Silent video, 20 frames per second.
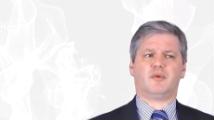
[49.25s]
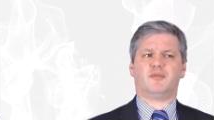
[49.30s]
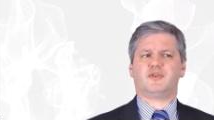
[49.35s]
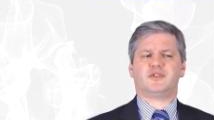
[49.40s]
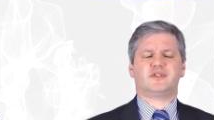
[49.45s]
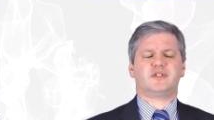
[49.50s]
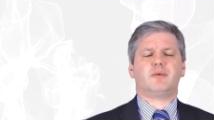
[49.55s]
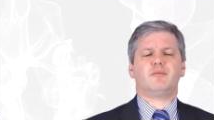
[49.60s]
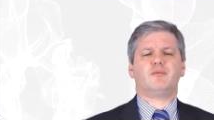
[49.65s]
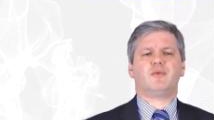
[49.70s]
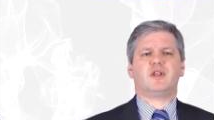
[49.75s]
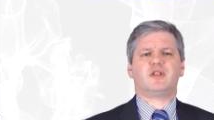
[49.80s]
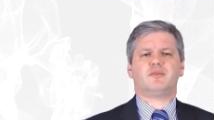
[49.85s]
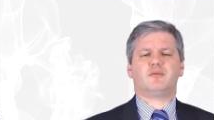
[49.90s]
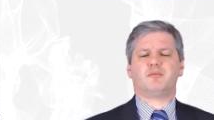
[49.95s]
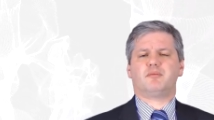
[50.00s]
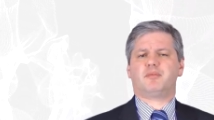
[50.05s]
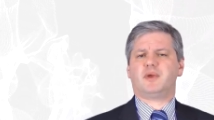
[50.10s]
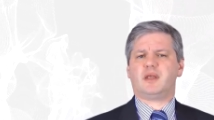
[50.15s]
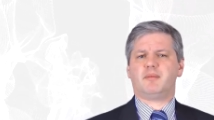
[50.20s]
And for some
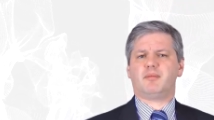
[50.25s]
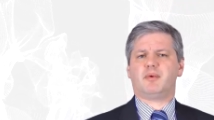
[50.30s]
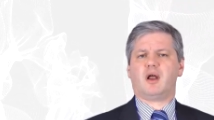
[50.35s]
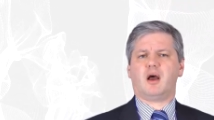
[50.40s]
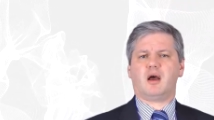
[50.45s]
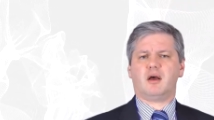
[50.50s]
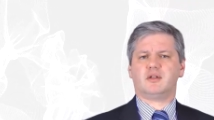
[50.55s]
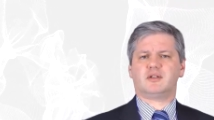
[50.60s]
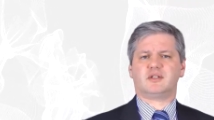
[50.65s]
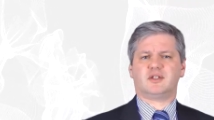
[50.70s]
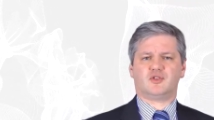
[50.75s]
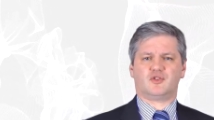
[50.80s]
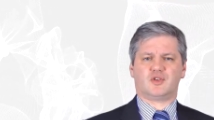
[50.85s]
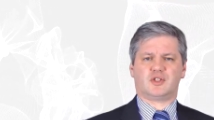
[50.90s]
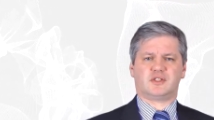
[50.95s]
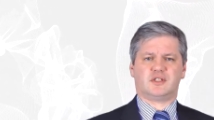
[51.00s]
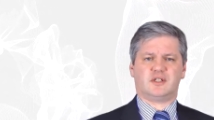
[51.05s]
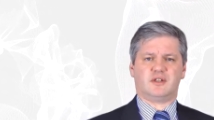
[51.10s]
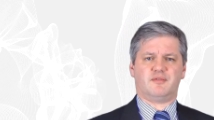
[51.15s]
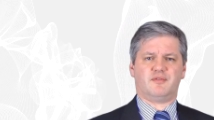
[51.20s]
reason, people aren't
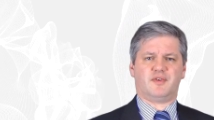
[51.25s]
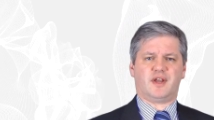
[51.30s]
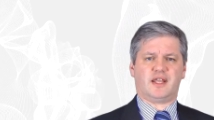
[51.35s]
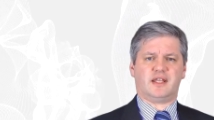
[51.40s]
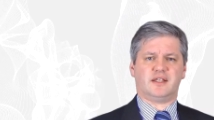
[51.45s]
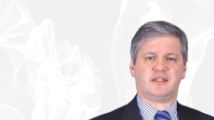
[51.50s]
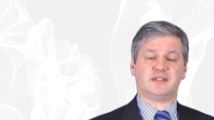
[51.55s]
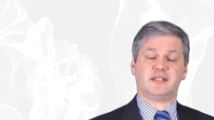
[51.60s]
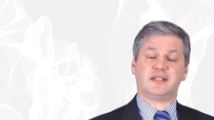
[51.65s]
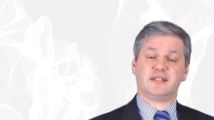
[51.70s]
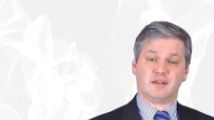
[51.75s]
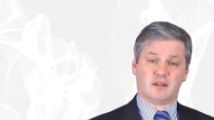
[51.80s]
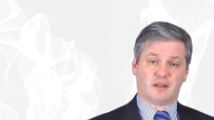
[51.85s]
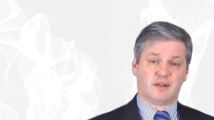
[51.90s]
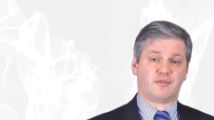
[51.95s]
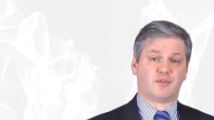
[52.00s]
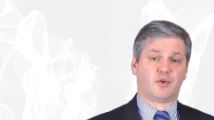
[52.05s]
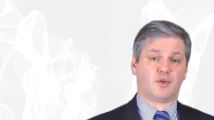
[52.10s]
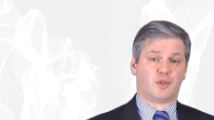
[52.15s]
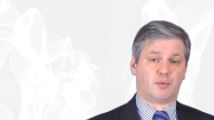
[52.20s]
interested in veins until
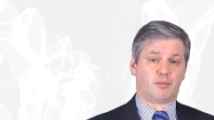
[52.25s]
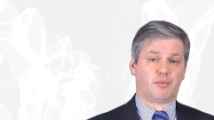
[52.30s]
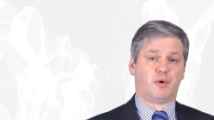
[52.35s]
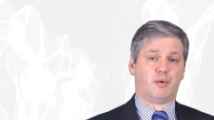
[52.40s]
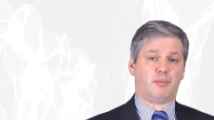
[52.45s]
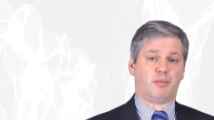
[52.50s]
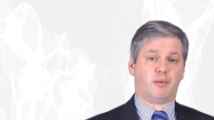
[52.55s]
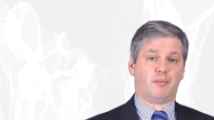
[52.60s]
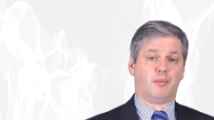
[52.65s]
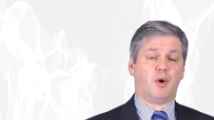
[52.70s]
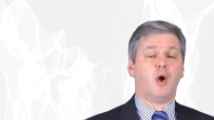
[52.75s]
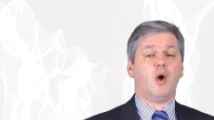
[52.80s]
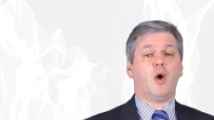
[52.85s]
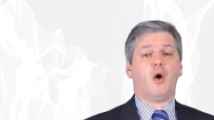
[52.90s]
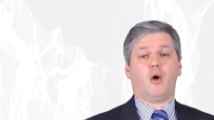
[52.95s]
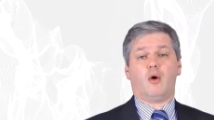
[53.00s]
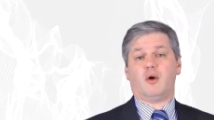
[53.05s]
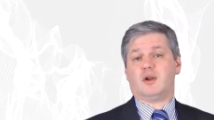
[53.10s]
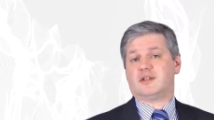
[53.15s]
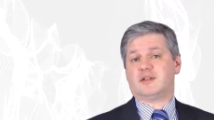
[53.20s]
they've got the problem
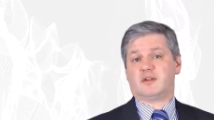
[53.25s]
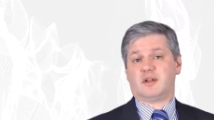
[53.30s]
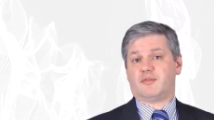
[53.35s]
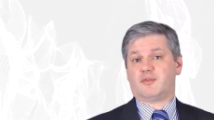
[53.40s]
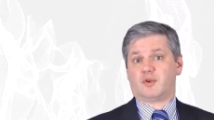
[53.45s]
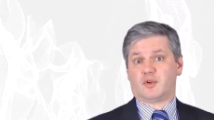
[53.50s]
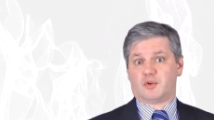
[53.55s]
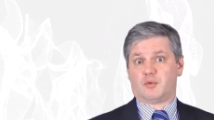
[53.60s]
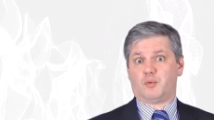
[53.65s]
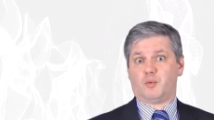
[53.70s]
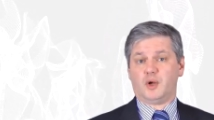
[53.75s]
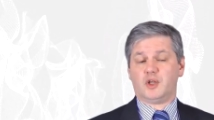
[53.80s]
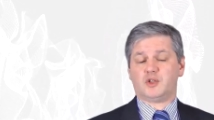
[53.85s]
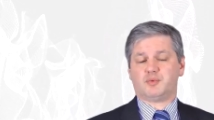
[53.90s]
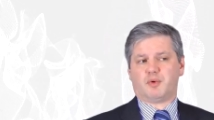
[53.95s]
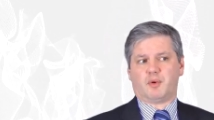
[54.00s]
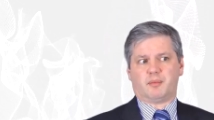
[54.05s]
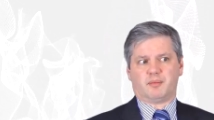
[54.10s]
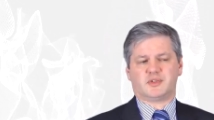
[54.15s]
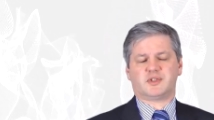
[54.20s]
or until they've got a worse
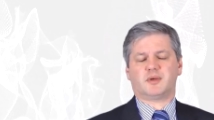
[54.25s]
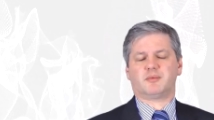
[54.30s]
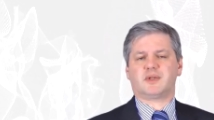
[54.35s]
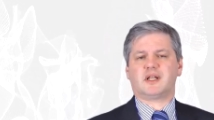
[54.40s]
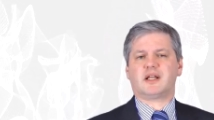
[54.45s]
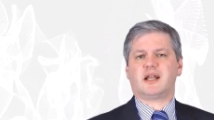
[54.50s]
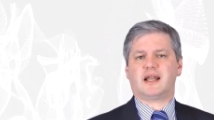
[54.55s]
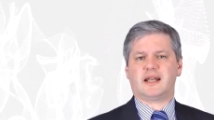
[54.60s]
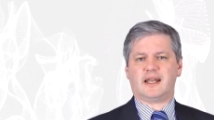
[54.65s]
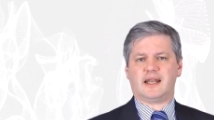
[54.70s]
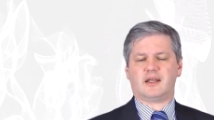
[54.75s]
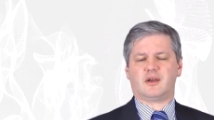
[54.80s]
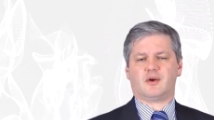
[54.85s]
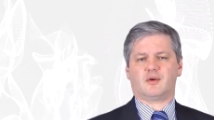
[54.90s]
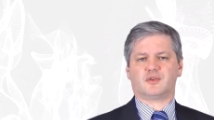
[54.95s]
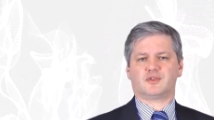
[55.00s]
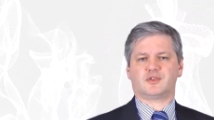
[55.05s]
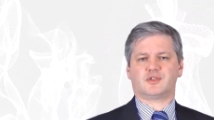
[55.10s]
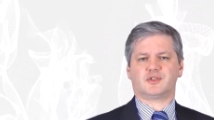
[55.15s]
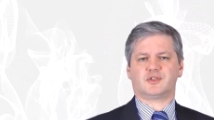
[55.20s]
problem, something like leg
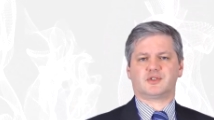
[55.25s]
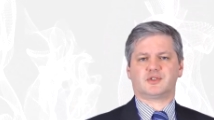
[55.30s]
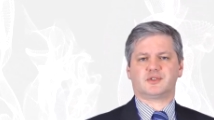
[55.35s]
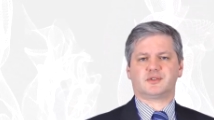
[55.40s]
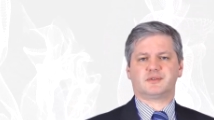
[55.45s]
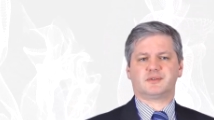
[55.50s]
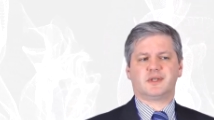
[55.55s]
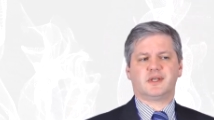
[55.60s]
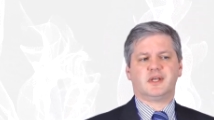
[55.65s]
ulcers.